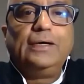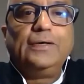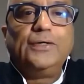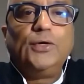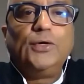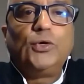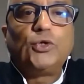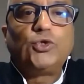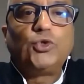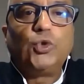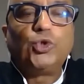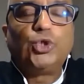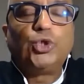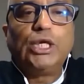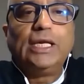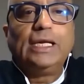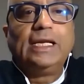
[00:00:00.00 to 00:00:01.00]
you know
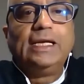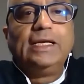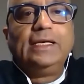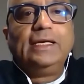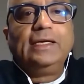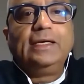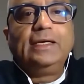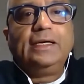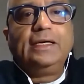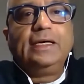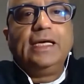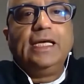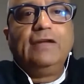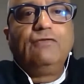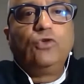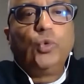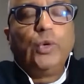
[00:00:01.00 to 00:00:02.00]
social
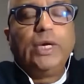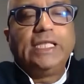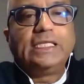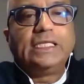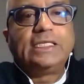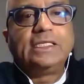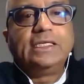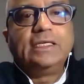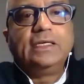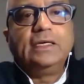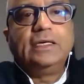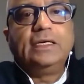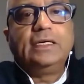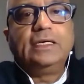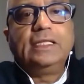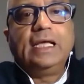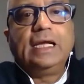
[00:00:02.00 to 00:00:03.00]
influence
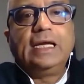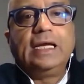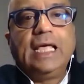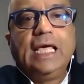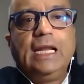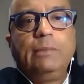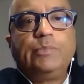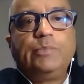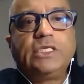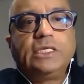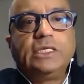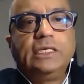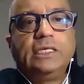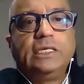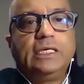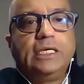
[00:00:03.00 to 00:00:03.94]
that helps